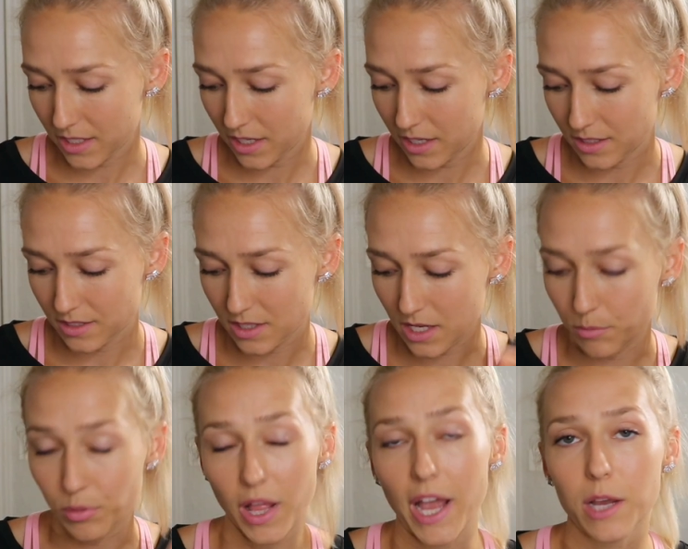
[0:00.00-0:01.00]
is the
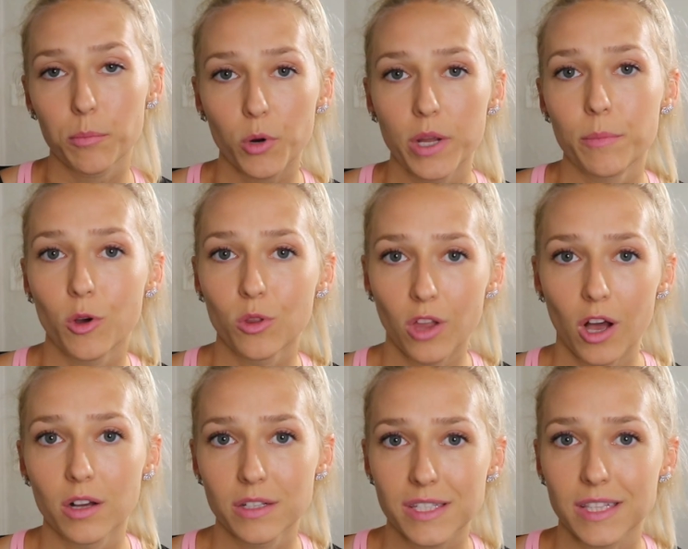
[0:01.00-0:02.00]
black Primo
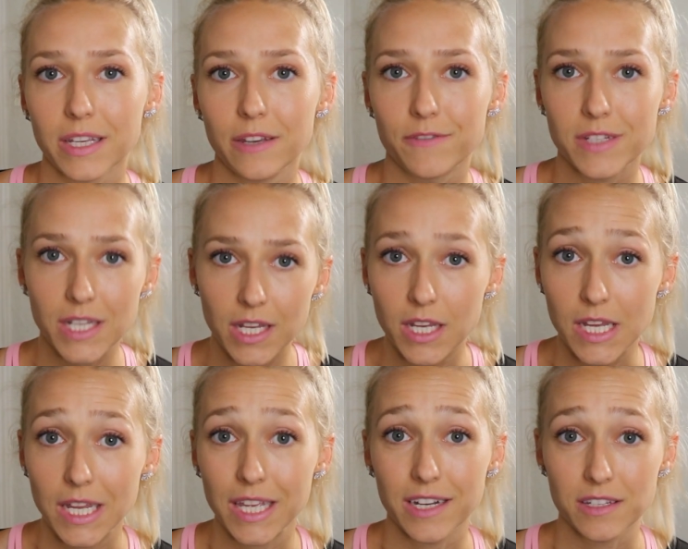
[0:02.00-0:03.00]
long sleeve
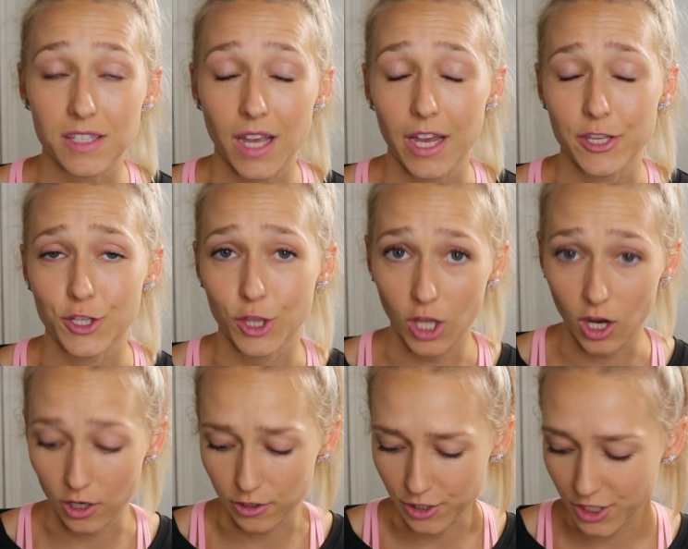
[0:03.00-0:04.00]
tee in a size
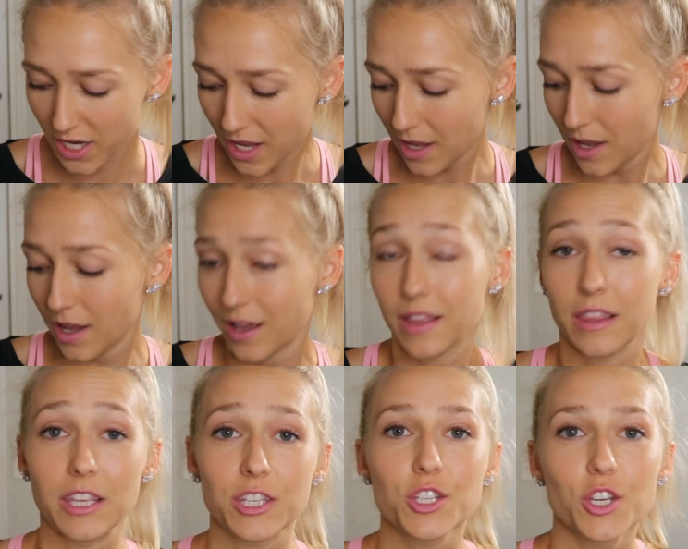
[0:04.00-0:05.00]
large.
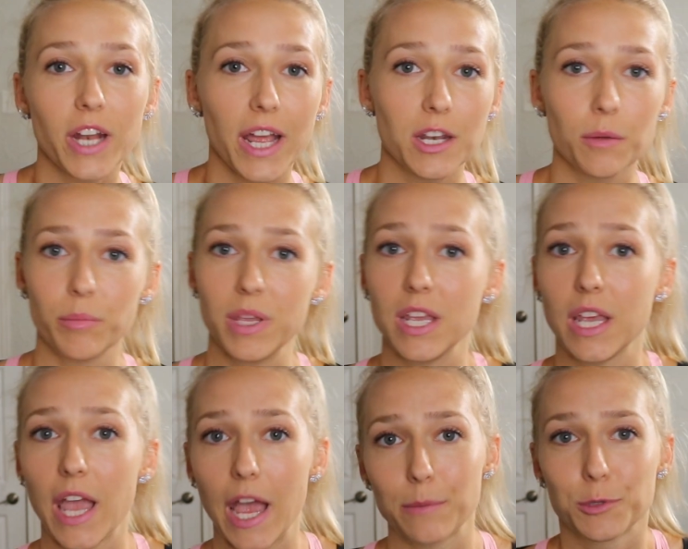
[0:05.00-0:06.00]
This could end up being
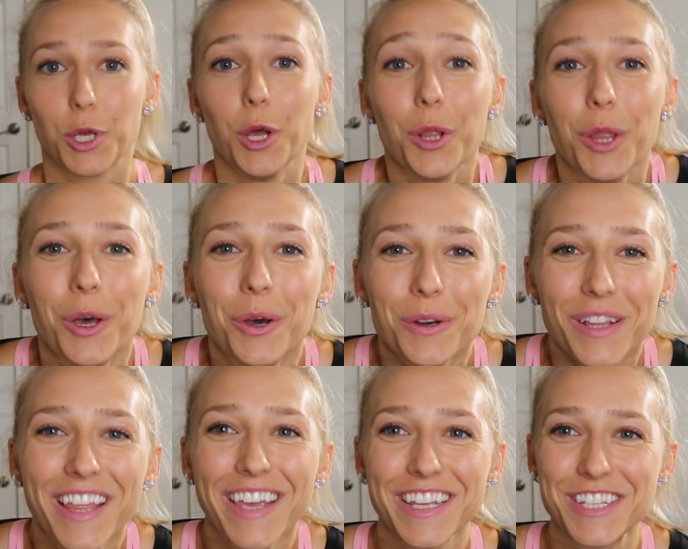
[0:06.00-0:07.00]

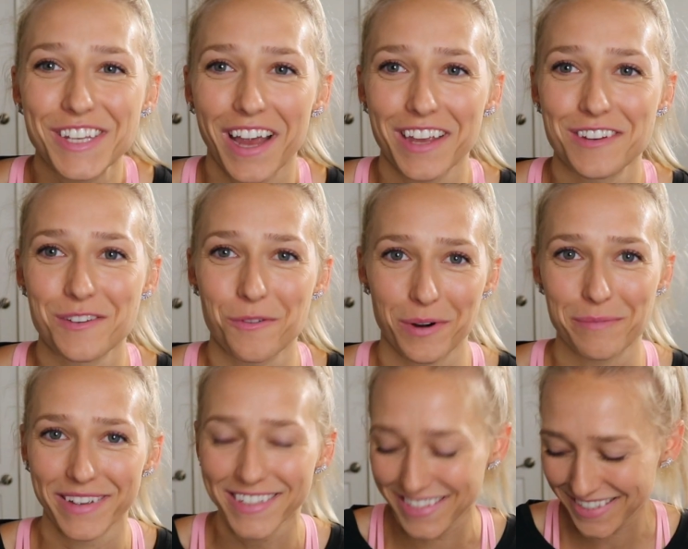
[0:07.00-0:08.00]
absolutely
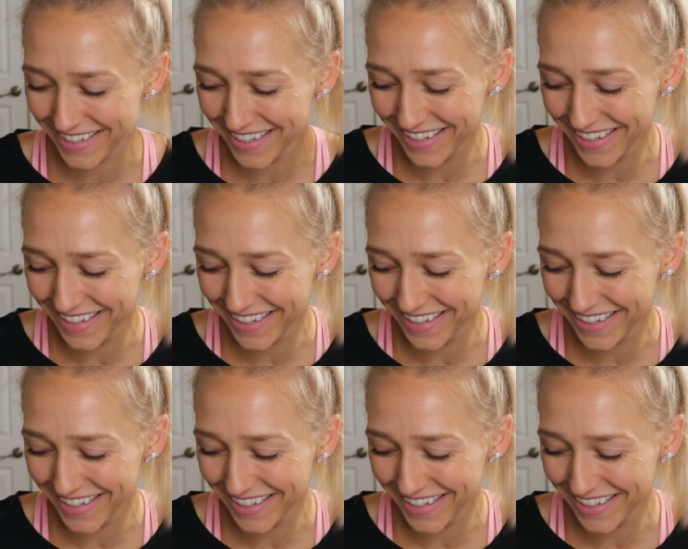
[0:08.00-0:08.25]
ginormous,